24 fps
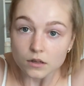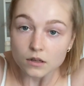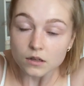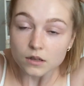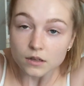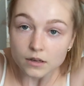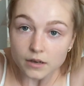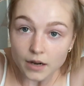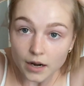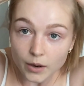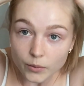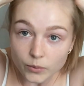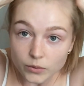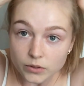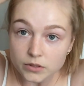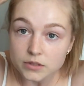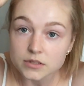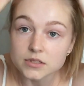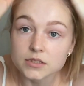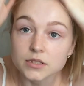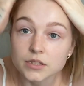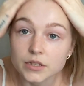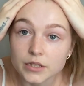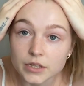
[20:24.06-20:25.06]
And I will
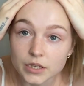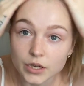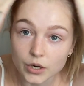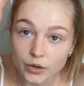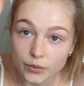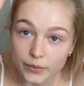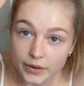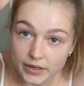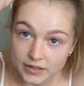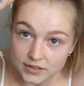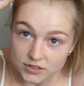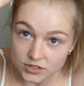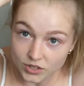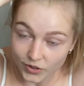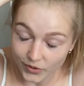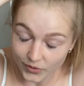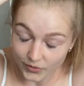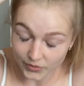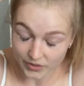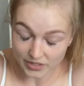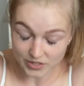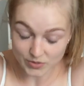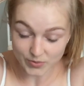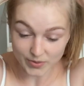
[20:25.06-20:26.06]
secure it.
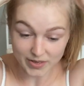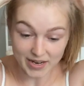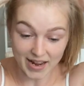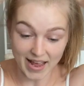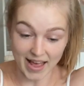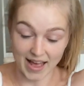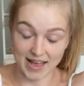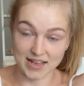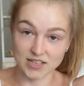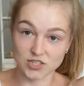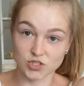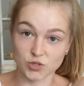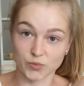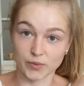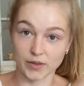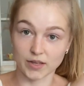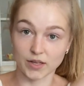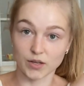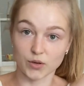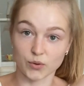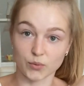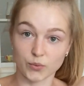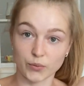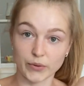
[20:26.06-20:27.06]
So this one has to
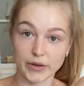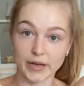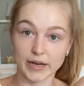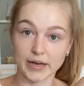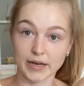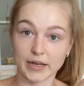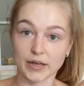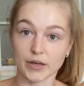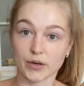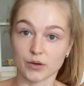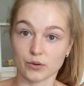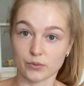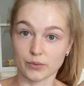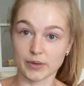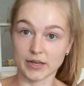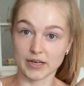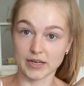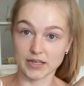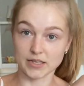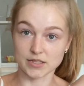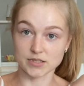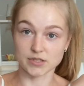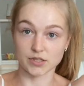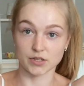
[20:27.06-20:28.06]
be really,
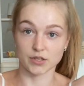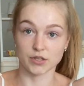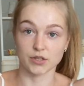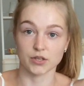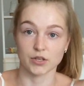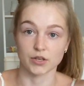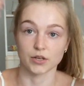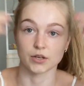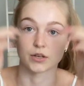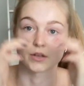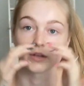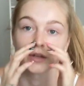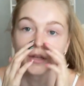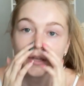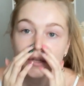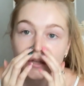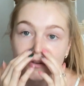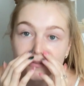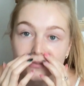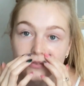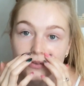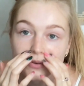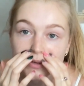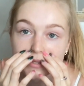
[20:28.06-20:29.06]
really secure
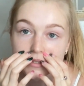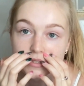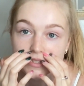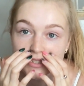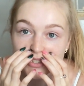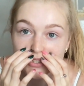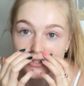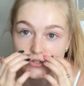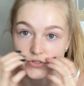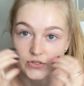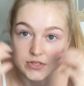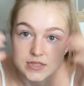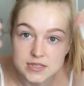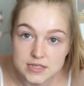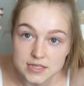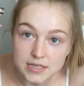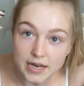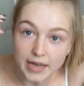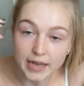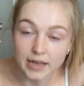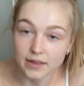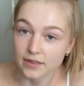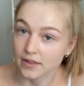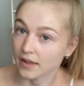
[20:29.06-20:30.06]
for it to
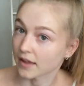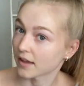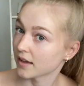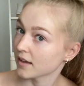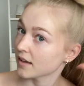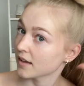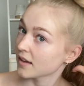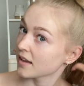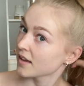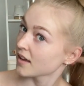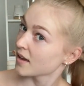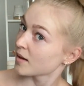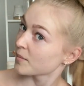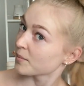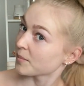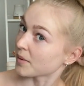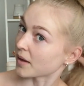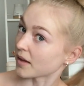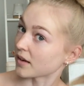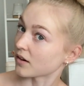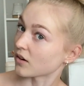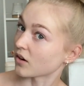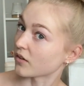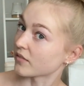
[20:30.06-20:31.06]
stay there.
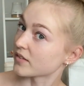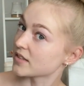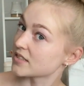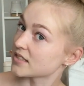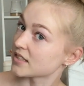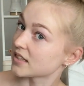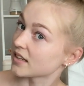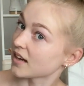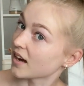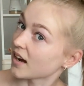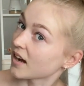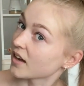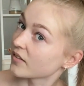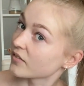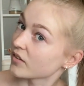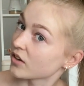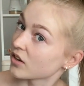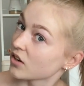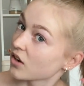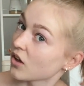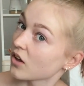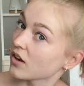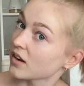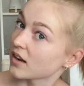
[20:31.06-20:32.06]
But obviously I have a
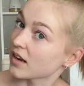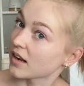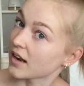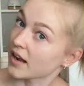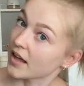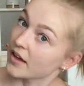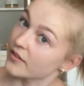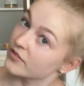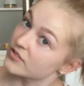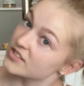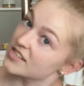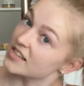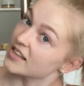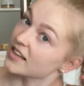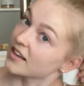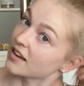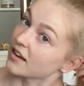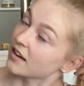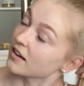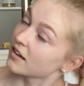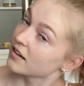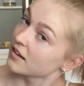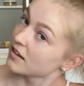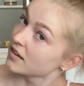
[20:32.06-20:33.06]
lot left
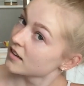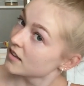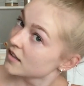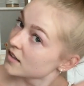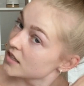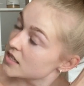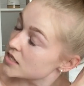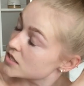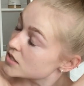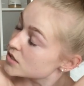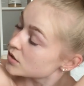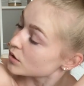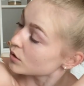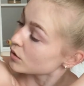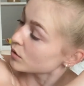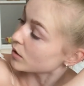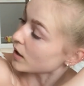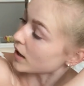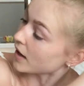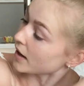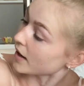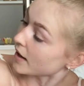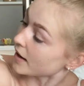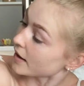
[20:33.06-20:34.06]
here. So
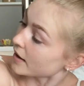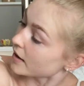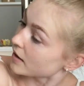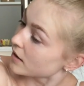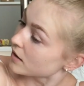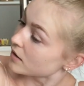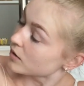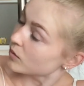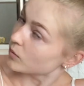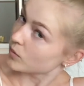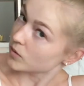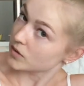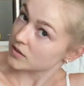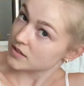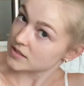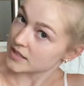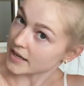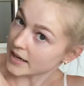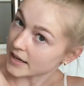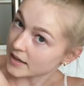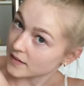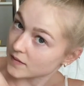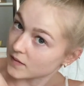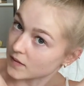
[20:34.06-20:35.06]
I will
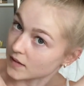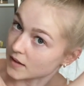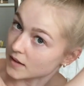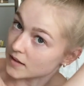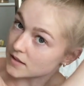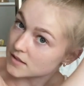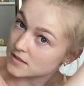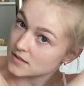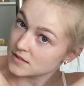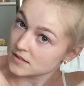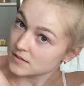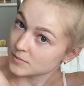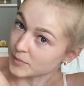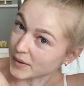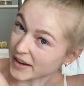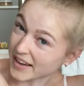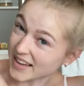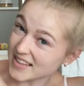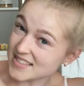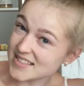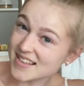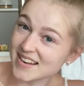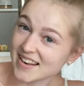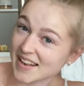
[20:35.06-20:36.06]
take this. My
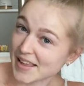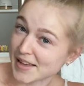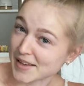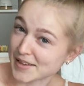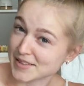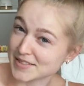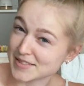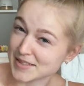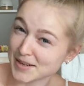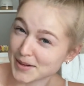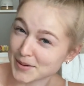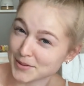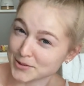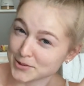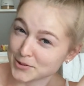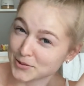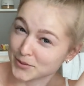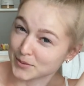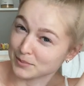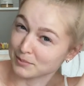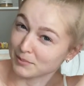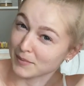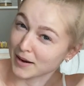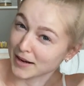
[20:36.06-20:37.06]
hair's in layers now, so
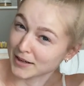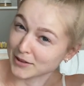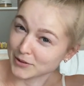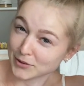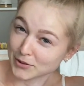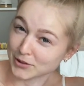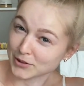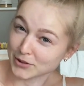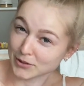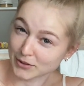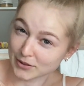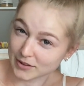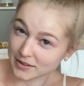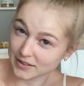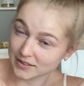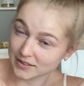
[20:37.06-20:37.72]
it might not look